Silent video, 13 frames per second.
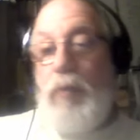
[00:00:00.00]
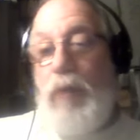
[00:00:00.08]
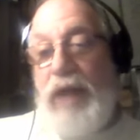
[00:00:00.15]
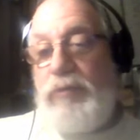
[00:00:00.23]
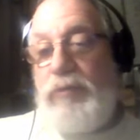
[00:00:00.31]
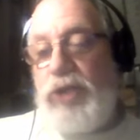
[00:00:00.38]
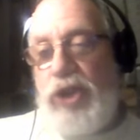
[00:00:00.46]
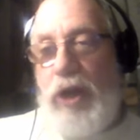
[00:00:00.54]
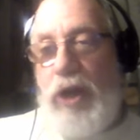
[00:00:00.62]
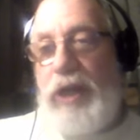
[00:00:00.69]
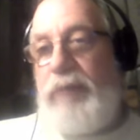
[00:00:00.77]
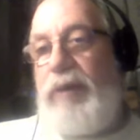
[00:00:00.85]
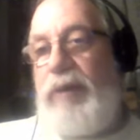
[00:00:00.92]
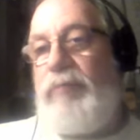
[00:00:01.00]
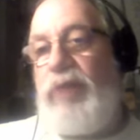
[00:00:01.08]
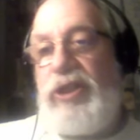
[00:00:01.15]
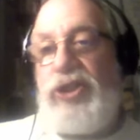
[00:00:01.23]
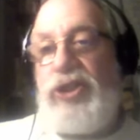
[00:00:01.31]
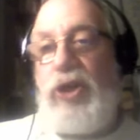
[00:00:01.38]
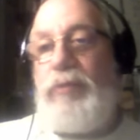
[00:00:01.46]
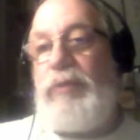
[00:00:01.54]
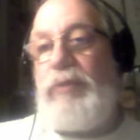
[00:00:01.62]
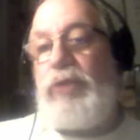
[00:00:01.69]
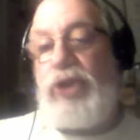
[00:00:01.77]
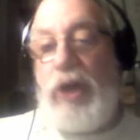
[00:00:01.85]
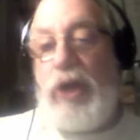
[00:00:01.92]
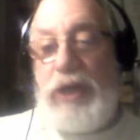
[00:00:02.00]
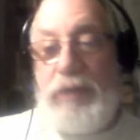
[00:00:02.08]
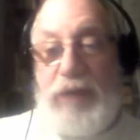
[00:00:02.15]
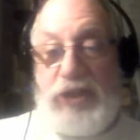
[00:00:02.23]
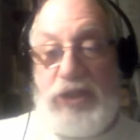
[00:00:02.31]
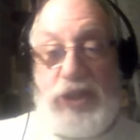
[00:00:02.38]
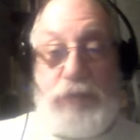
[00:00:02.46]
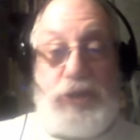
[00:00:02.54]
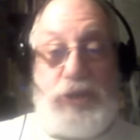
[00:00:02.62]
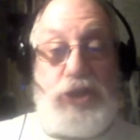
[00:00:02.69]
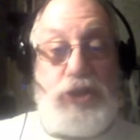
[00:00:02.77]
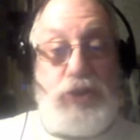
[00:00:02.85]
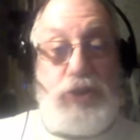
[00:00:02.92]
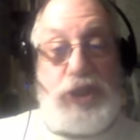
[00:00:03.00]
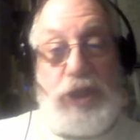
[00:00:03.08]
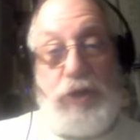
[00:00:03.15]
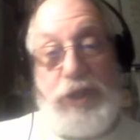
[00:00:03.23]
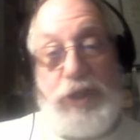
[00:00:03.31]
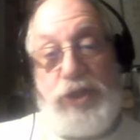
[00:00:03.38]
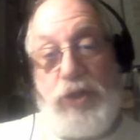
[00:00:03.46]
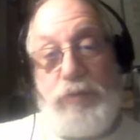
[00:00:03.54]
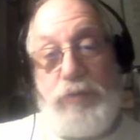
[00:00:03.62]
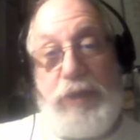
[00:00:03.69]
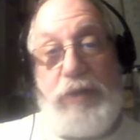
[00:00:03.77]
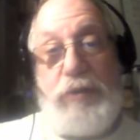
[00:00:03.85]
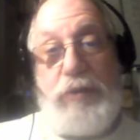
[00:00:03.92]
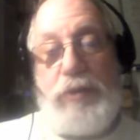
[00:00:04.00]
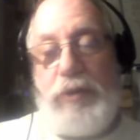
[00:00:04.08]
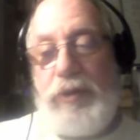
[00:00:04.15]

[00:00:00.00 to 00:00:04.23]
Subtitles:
When we're talking about blood atonement, we're talking about substitutionary atonement.